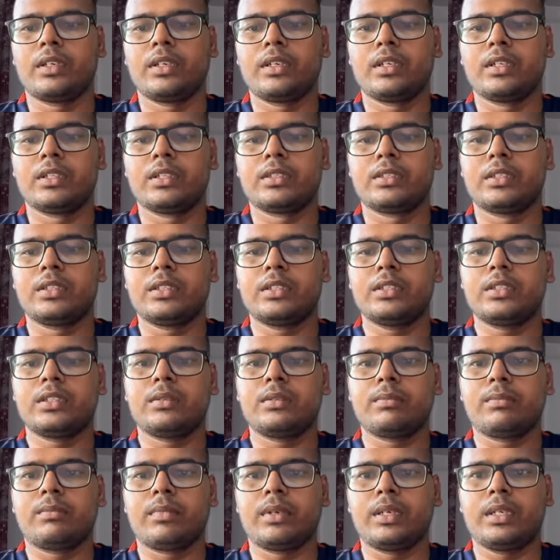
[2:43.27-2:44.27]
Since
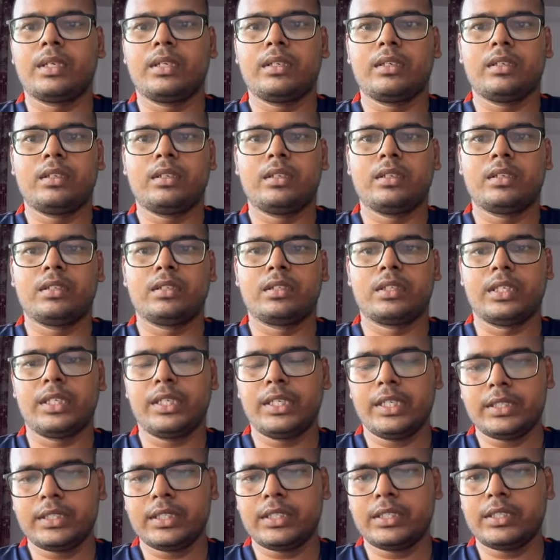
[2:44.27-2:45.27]
my
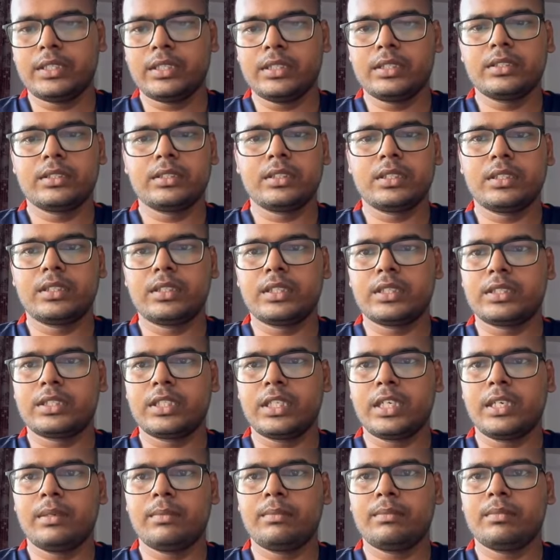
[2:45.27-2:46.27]
dataset is in the
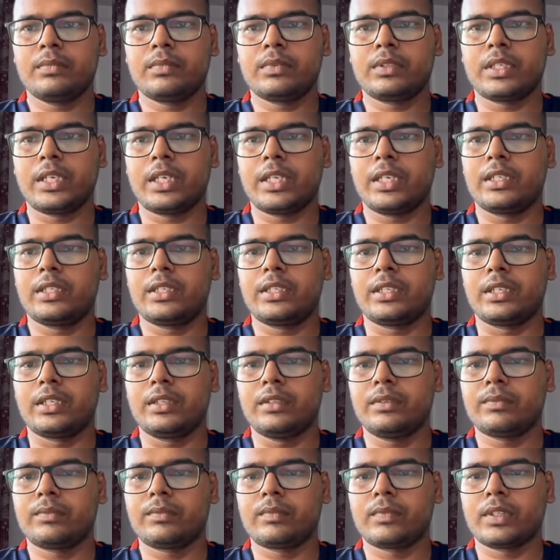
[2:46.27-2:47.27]
same
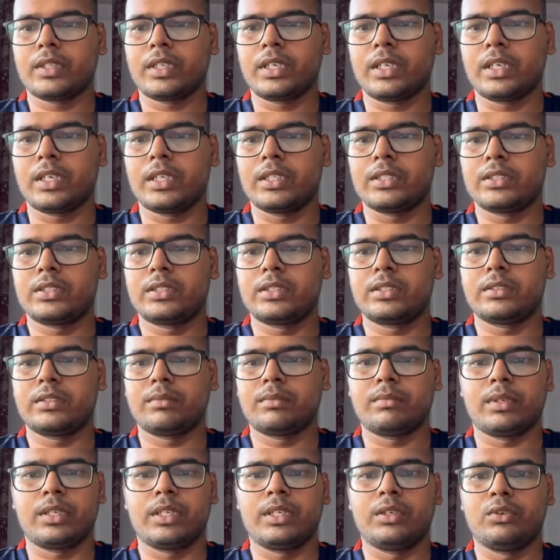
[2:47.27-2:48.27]
directory as
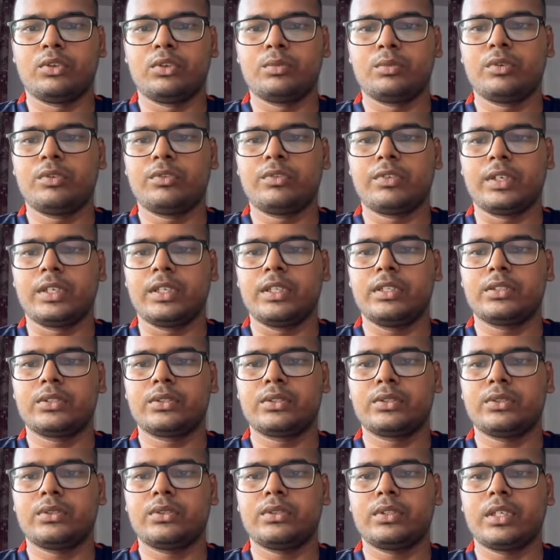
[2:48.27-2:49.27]
my notebook file,
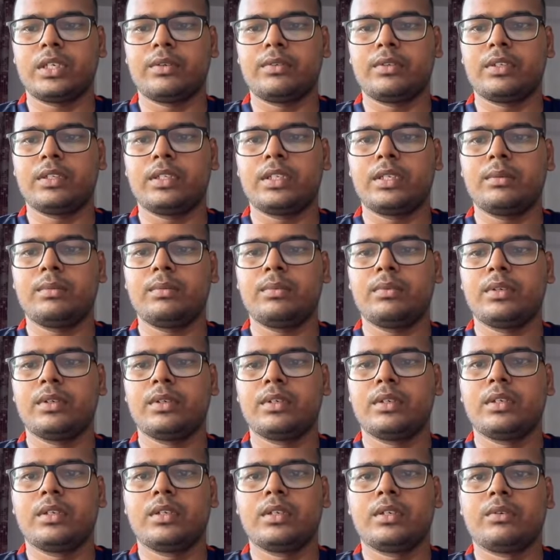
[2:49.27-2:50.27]
so I will give
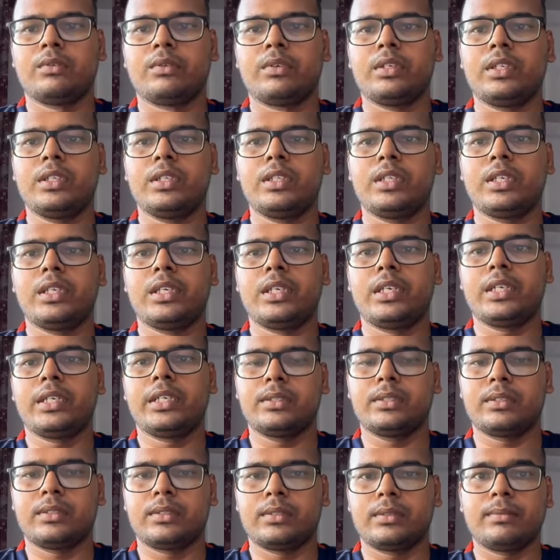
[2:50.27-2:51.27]
only the
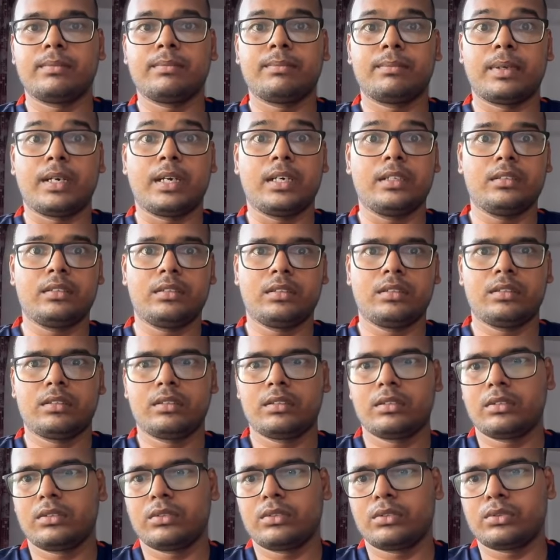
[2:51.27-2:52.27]
relative path.
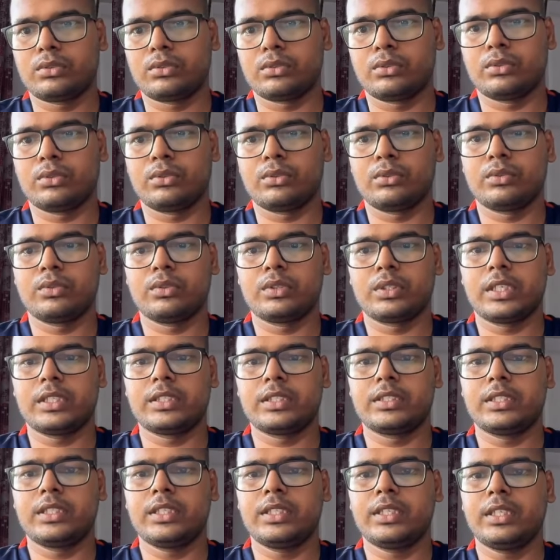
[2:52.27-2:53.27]
So you can
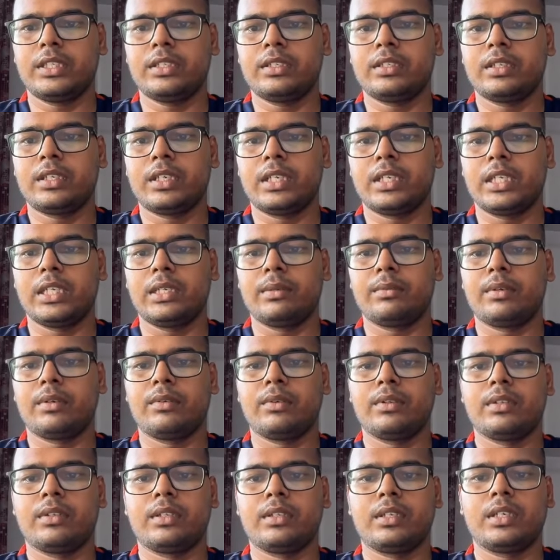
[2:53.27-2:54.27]
see here I have
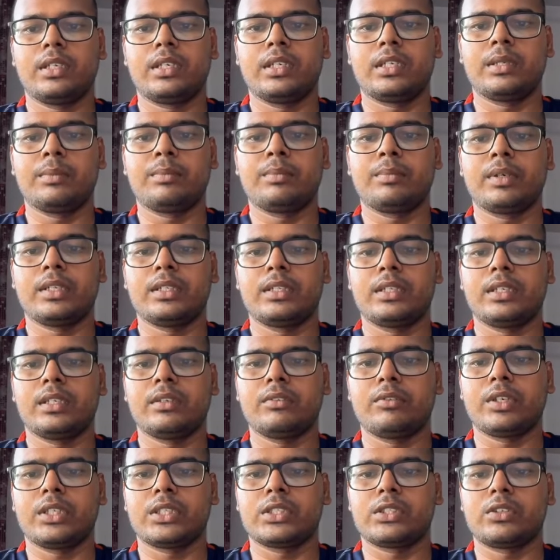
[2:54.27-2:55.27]
given the relative path here
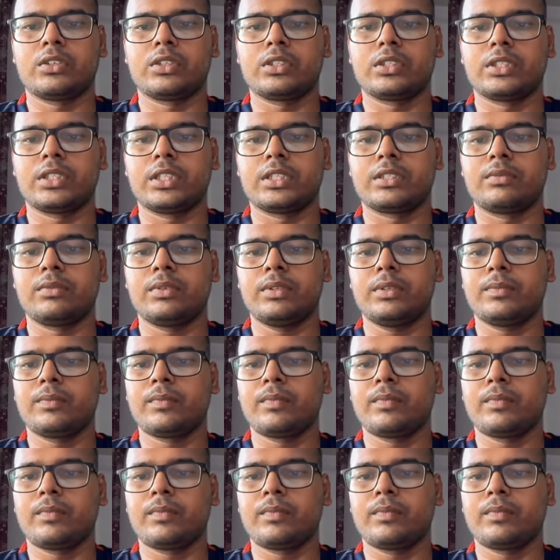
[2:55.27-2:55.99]
voice.csv,